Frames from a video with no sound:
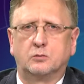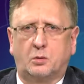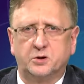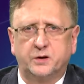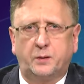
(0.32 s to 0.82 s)

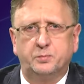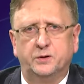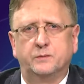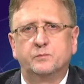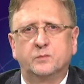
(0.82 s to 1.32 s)
Robert
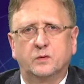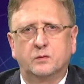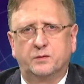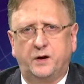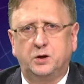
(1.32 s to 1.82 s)
Kaplan,
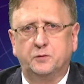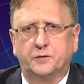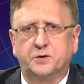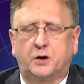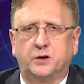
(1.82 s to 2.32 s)
thank you
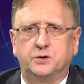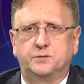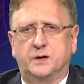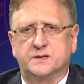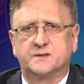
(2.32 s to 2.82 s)
for talking
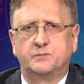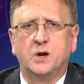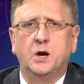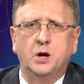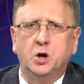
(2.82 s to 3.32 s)
to us.
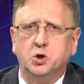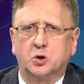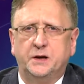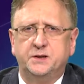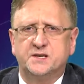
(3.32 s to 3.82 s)
Your
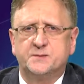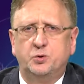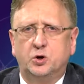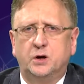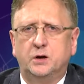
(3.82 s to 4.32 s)
latest
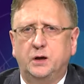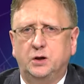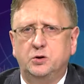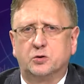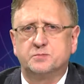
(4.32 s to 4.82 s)
book,
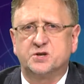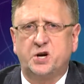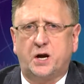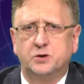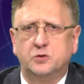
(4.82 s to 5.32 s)
In Europe's
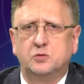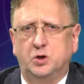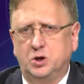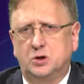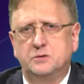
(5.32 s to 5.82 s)
Shadow,
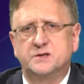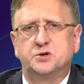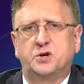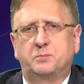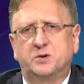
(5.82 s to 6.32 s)
includes a
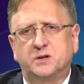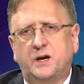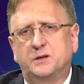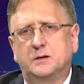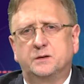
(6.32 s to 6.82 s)
chapter
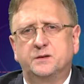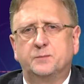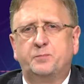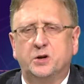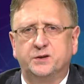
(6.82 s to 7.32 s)
titled The
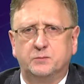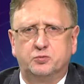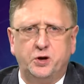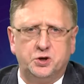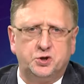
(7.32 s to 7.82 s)
Pontic
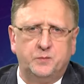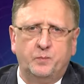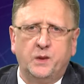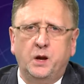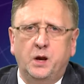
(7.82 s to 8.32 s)
Breach,
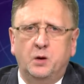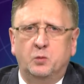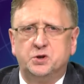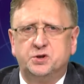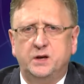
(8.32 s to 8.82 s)

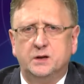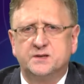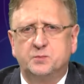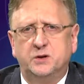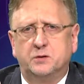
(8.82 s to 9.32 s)
which
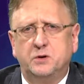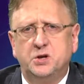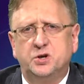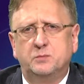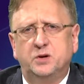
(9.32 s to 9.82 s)
deals with the
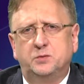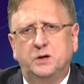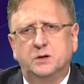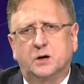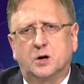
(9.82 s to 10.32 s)
region
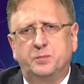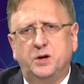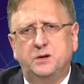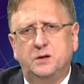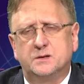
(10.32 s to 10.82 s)
between the
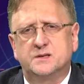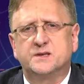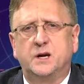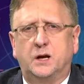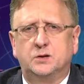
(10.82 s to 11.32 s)

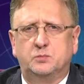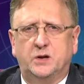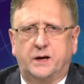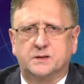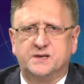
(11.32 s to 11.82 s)
Carpathians and the
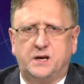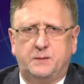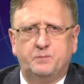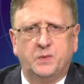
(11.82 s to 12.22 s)
Black Sea.